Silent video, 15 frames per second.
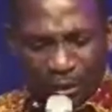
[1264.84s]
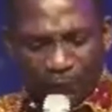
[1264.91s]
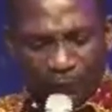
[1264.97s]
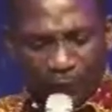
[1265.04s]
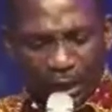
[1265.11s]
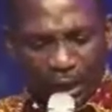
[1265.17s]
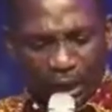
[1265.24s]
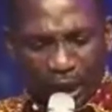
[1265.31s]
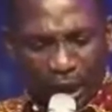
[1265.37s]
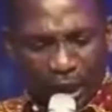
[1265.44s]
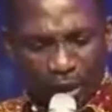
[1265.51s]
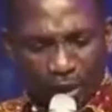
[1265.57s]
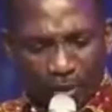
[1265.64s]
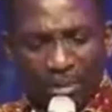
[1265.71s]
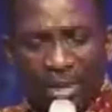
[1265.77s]
for the
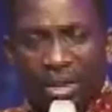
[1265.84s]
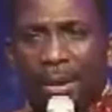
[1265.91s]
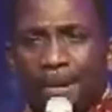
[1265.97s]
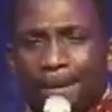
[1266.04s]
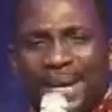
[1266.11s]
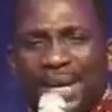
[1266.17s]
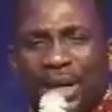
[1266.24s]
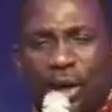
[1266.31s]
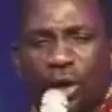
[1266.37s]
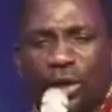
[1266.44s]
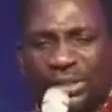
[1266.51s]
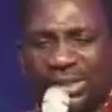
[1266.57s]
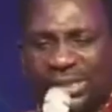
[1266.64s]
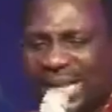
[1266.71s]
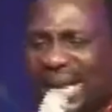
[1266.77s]
kingdom. Be
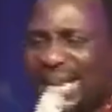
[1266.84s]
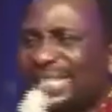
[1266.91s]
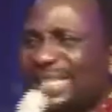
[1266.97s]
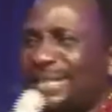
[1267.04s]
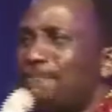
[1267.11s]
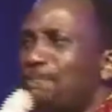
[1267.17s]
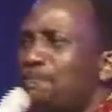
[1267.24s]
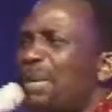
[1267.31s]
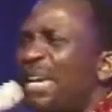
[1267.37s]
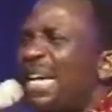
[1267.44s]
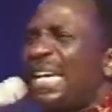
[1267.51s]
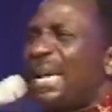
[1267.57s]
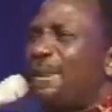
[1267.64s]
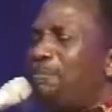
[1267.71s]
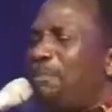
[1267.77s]
constant in
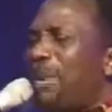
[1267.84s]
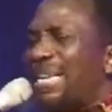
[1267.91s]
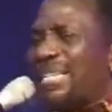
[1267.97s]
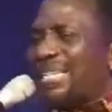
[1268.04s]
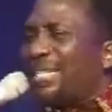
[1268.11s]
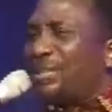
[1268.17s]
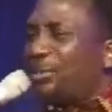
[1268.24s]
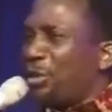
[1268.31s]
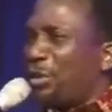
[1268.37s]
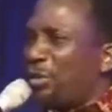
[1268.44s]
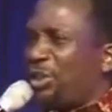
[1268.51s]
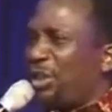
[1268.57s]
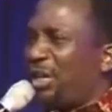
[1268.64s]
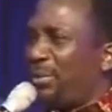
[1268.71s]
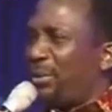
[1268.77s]
being a blessing to your
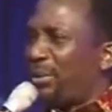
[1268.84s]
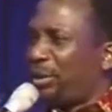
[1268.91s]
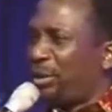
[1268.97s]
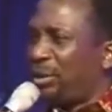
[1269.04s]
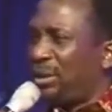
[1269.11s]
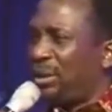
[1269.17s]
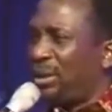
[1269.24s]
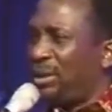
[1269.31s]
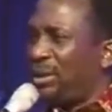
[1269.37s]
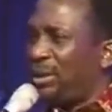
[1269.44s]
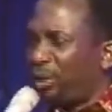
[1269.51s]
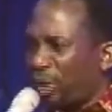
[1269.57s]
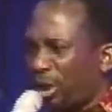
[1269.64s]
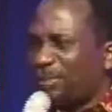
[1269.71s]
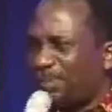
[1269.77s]
generation.
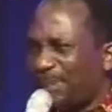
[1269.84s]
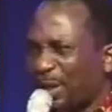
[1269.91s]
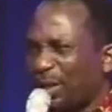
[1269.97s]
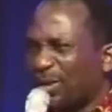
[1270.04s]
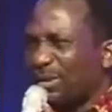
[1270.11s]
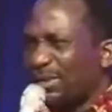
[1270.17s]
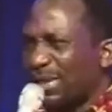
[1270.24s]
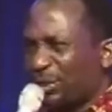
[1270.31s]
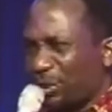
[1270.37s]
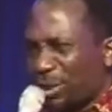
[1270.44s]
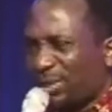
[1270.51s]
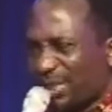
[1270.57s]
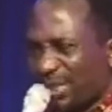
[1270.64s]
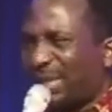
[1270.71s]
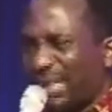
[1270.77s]
Just be constant,
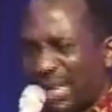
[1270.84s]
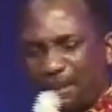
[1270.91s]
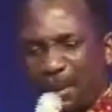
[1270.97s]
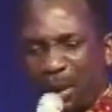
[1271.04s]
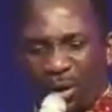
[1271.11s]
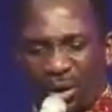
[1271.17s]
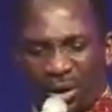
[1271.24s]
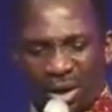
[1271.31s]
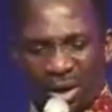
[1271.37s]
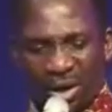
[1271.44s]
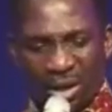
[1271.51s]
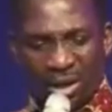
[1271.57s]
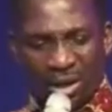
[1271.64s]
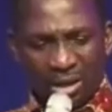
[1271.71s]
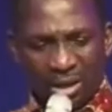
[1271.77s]
just keep on.
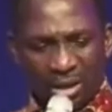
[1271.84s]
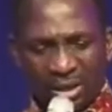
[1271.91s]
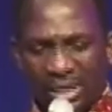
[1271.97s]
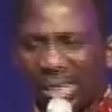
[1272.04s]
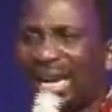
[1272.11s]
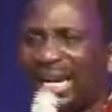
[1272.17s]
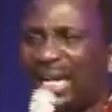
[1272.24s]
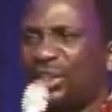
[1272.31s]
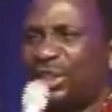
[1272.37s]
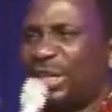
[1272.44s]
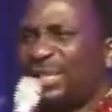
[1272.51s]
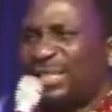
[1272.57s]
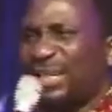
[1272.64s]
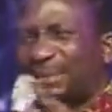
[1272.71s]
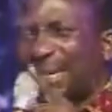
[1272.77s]
In
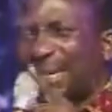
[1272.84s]
Galatians chapter